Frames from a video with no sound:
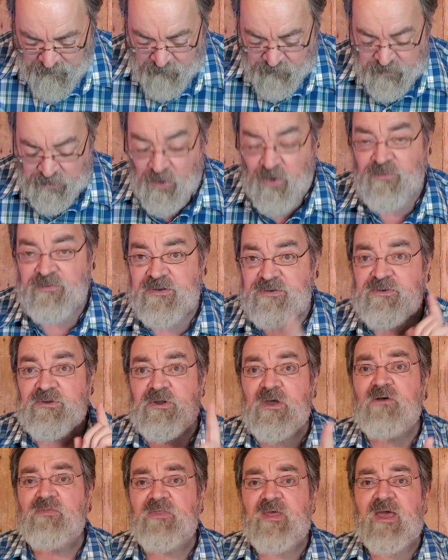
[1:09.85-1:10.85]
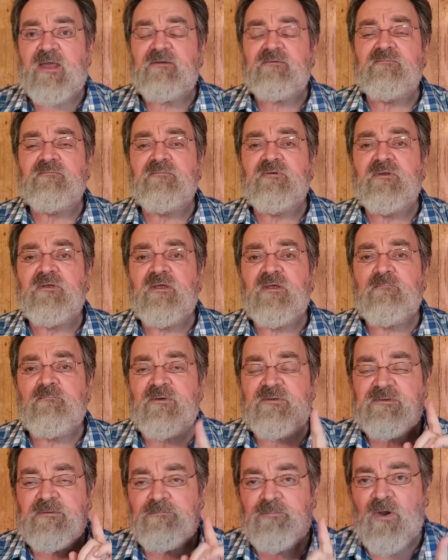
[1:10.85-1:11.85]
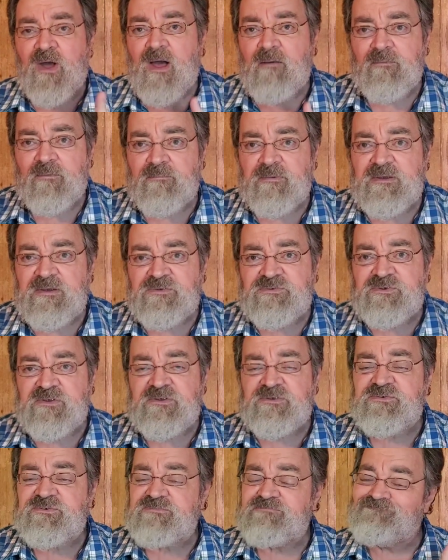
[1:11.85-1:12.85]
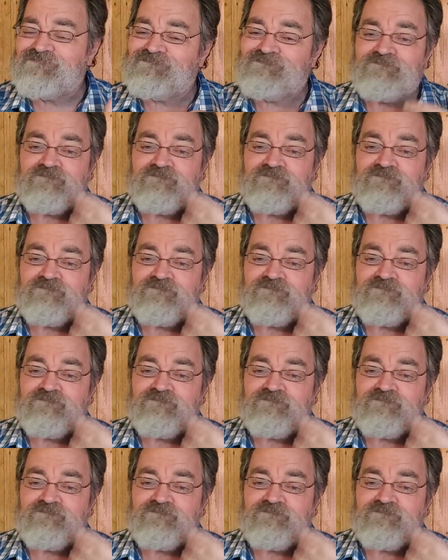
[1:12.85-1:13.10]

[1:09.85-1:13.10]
And we all need to know that. But the problem is a